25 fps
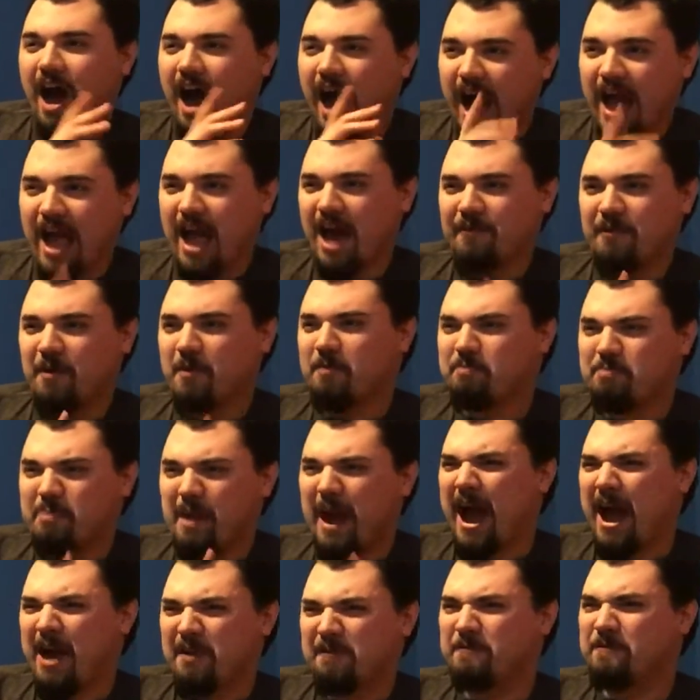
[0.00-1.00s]
I have a
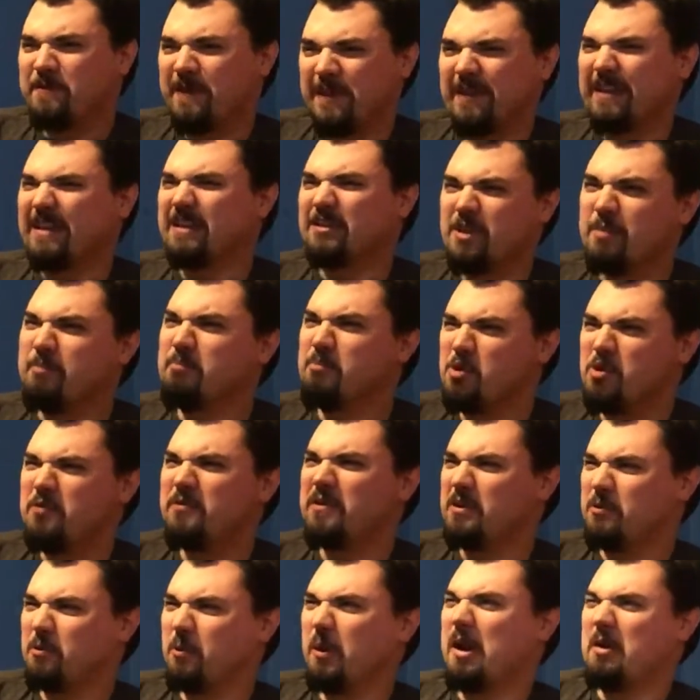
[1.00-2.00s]
bad feeling the
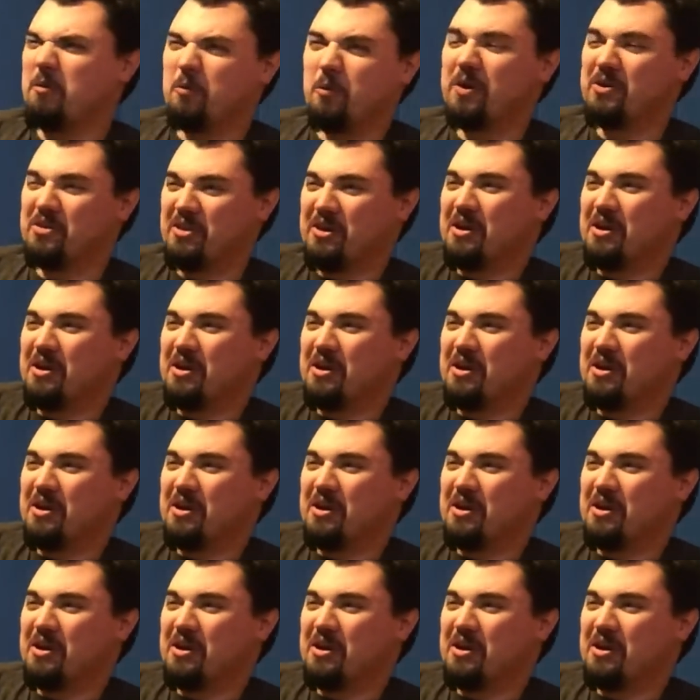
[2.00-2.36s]
movie went with